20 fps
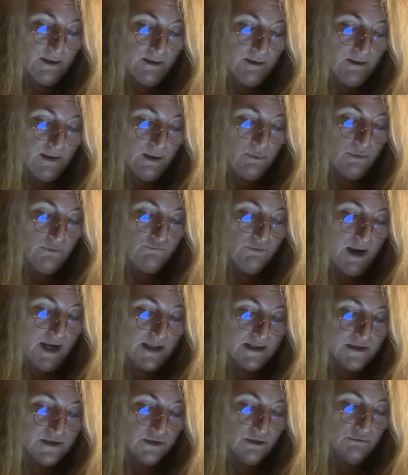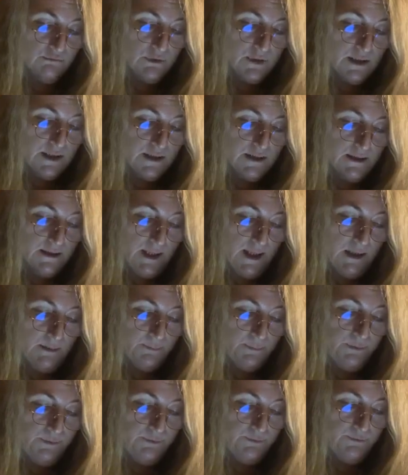They were red and green and
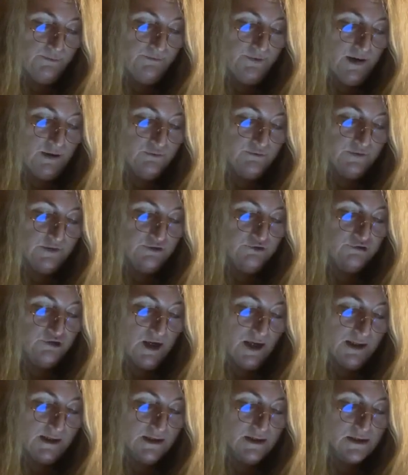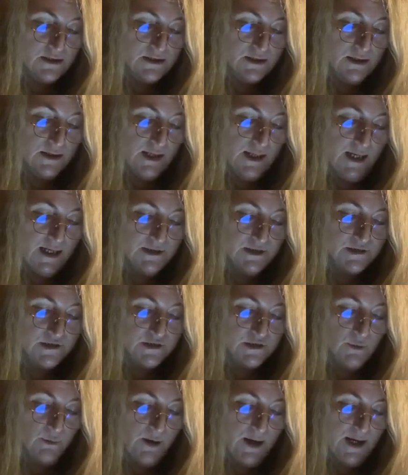had blue velvet shanks, and they had a
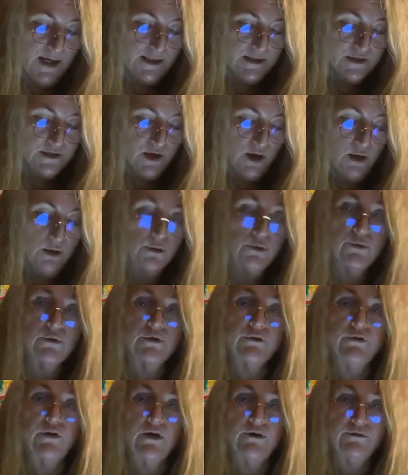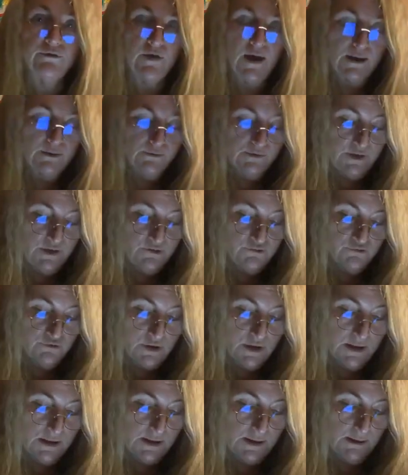squared toe that I found
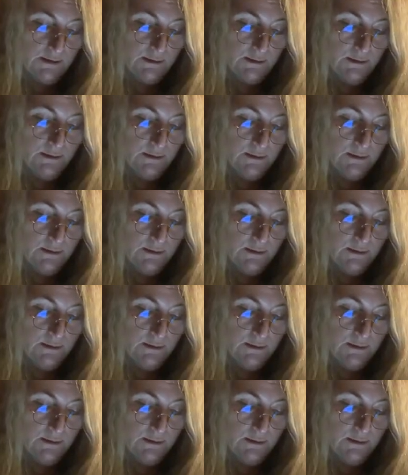intriguing.